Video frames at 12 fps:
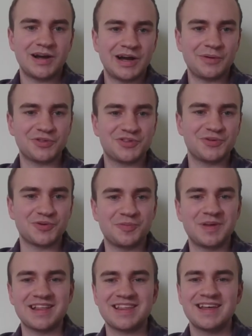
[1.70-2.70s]
I want to talk a
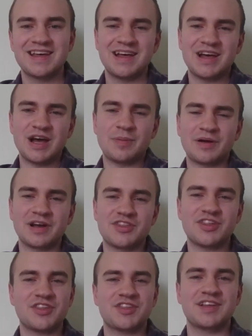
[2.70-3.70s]
bit about
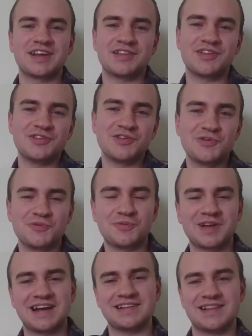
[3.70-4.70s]
adjusting to new
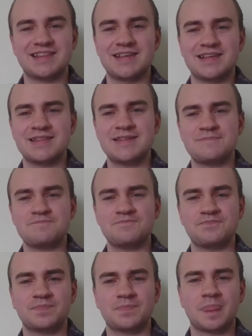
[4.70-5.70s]
realities.
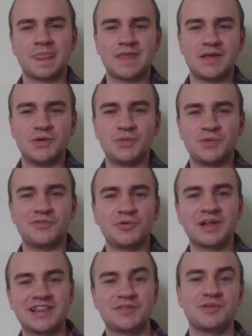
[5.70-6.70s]
We've
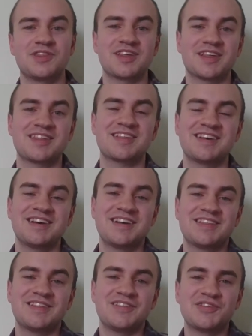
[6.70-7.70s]
all had to adjust
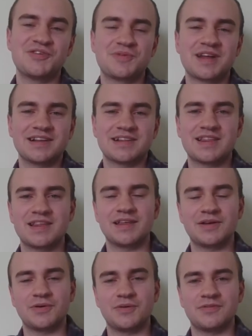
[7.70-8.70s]
to the new
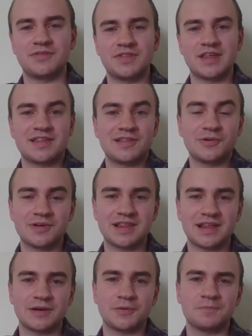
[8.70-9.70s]
reality of this
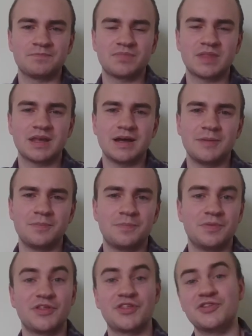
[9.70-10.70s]
lockdown,
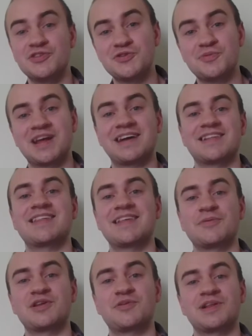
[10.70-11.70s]
but there's a new
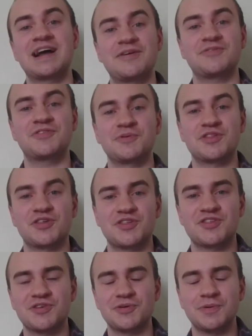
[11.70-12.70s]
reality which we'll have to
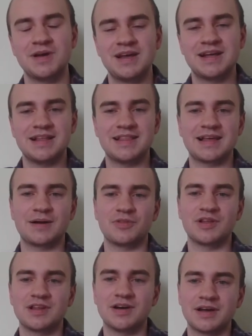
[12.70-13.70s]
adjust to down
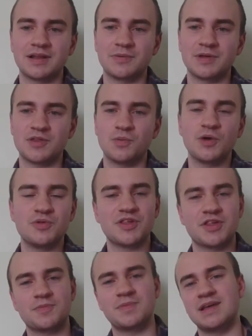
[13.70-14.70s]
the line, which won't
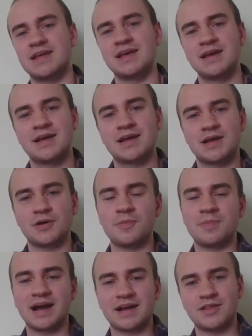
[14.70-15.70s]
just be going
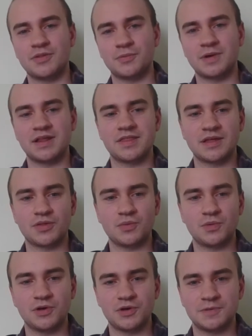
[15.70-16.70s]
back to the way things
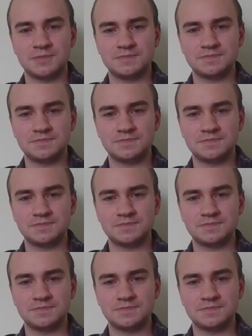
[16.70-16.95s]
were.